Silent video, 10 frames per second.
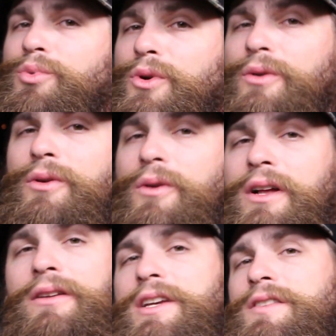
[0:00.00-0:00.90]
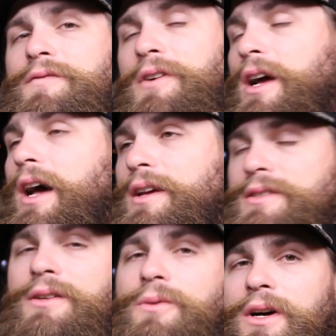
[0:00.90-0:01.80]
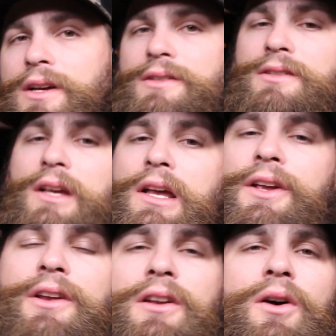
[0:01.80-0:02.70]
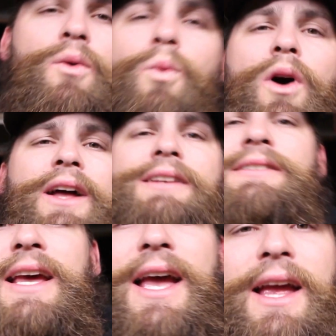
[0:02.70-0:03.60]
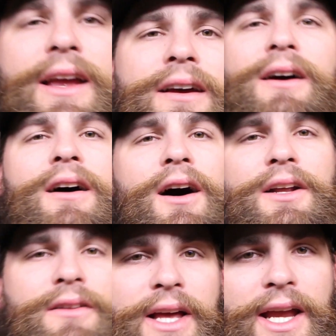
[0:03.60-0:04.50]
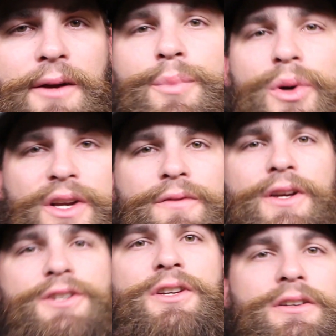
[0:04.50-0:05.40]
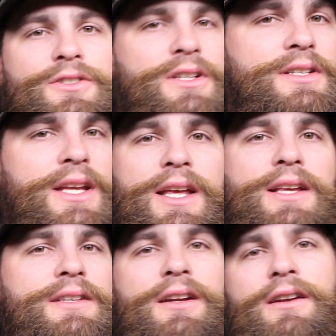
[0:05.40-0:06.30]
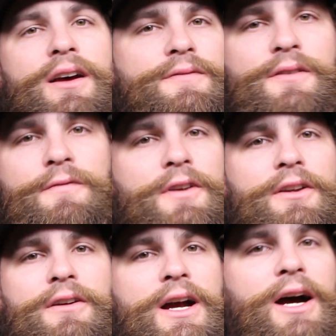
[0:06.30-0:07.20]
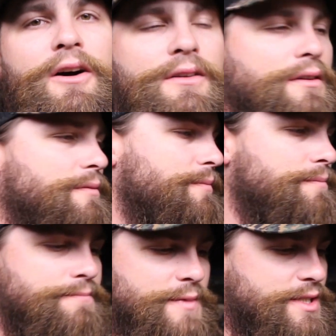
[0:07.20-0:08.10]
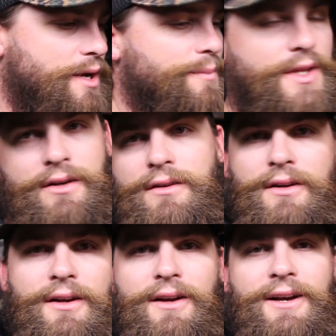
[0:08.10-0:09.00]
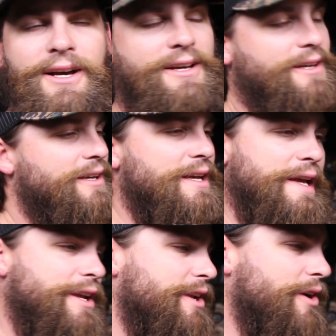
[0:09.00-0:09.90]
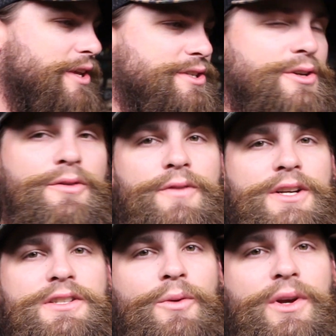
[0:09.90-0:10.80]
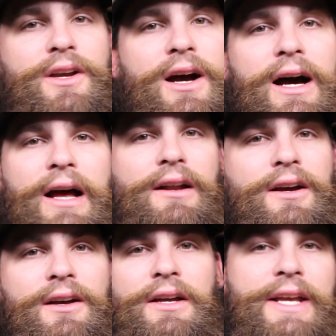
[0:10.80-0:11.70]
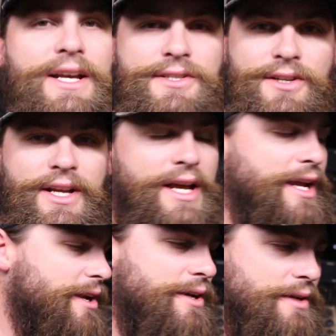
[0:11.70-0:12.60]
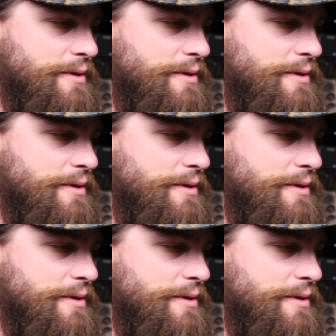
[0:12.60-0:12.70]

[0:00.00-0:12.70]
brutal, at least for us it was. You know, one day on a lake pre-fishing just isn't enough to figure out something. You know, the 2 fish that we caught yesterday,